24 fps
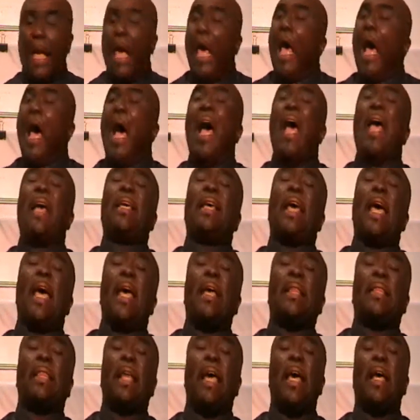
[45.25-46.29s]
I
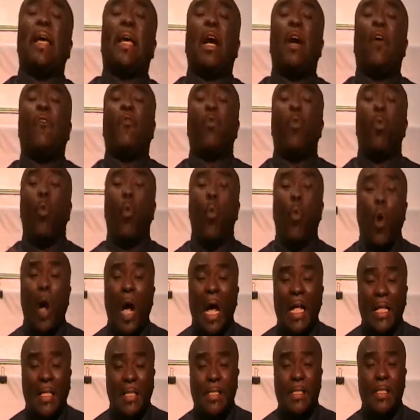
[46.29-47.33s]
can't think of
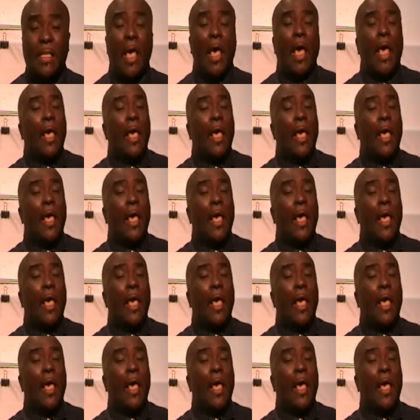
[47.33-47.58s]
once